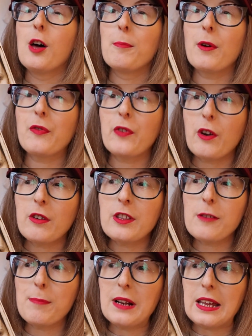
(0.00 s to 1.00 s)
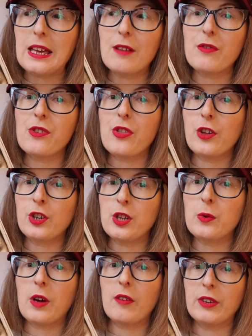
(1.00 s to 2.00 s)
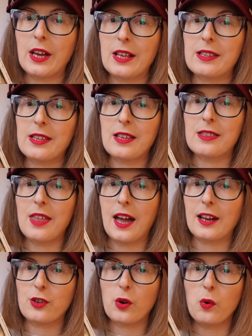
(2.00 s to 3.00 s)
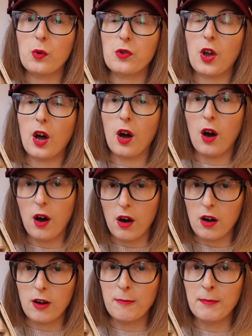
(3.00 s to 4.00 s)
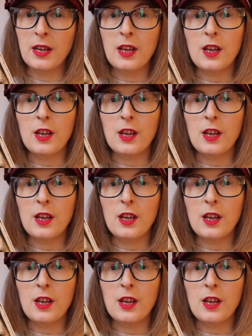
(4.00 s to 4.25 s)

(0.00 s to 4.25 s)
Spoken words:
But Florence believes that the new governess is there to cause her harm,